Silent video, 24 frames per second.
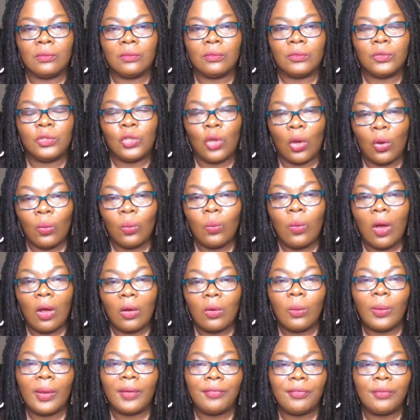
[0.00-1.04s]
Don't walk
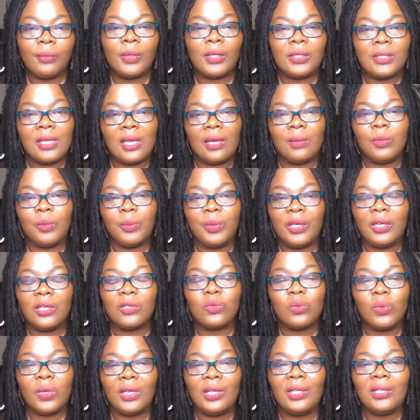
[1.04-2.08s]
away from the table because
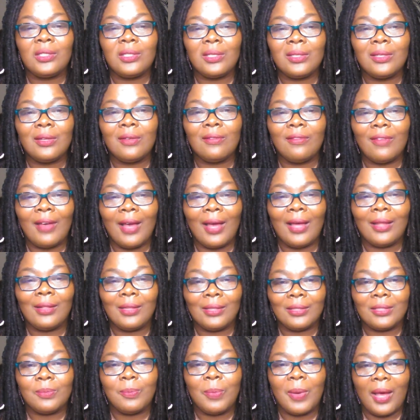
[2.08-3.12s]
we need to divide
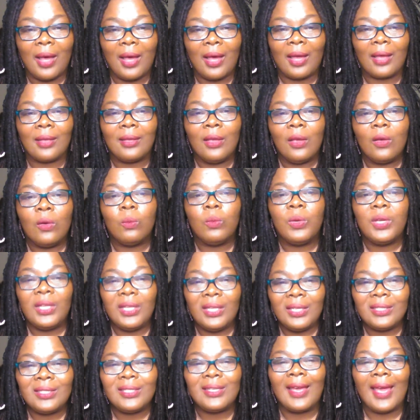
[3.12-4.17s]
this pie. We
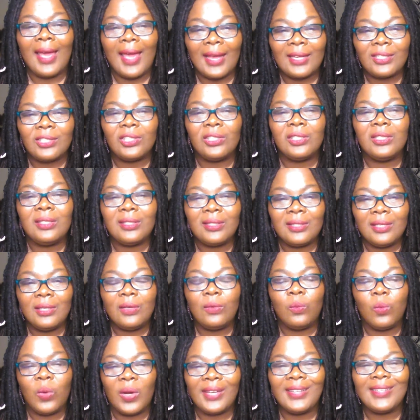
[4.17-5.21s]
need to actually see
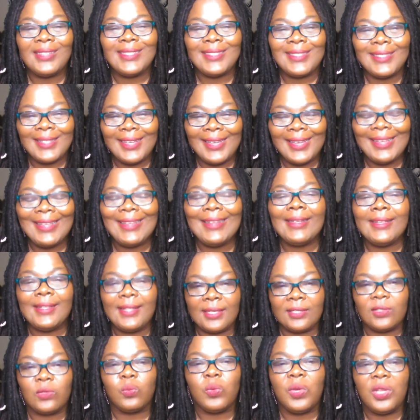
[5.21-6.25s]
what is in
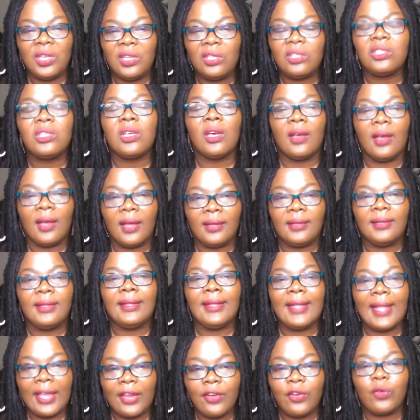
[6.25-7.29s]
this. We need to
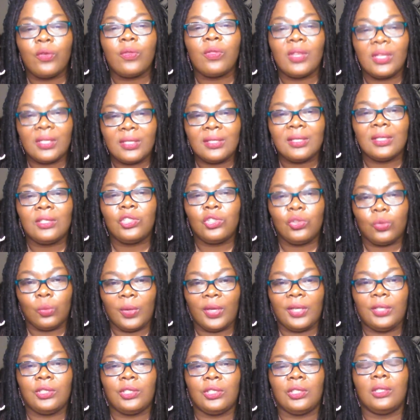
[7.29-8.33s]
unlayer this
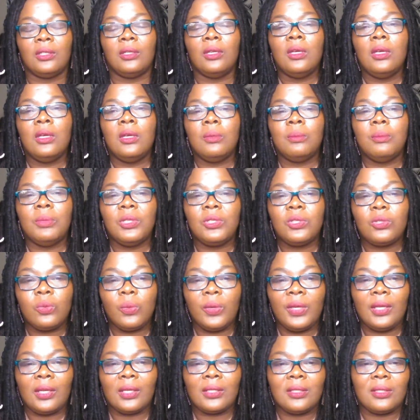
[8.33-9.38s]
situation
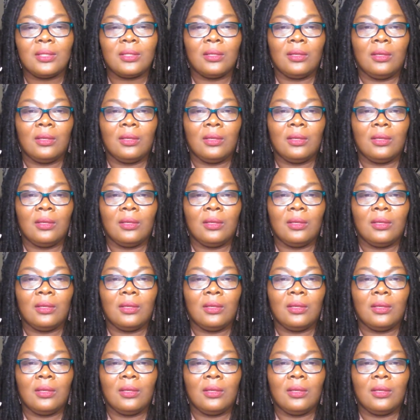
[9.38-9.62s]
between us.